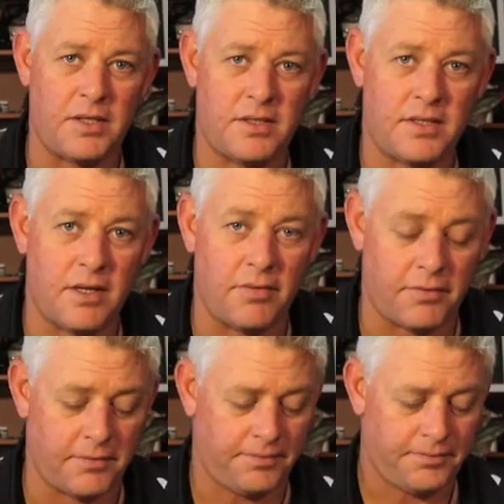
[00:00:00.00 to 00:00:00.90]
it
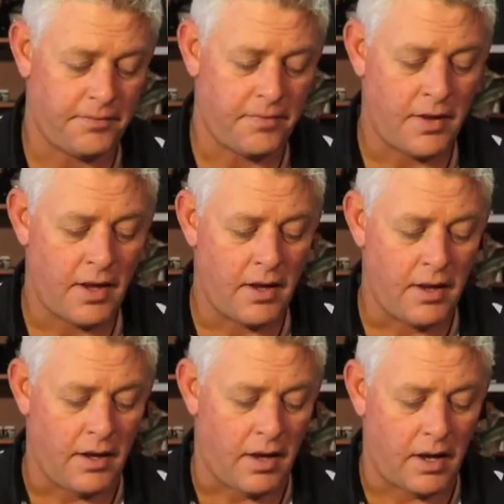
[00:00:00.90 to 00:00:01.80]
stiff.
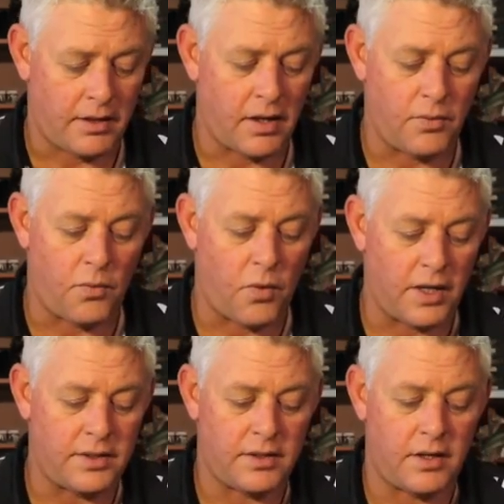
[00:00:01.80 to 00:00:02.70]
I don't
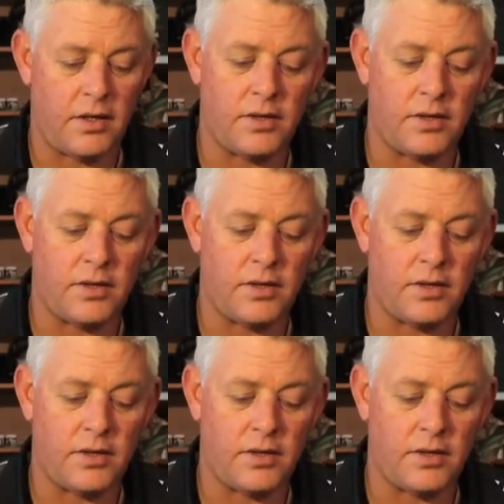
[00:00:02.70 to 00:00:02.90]
want,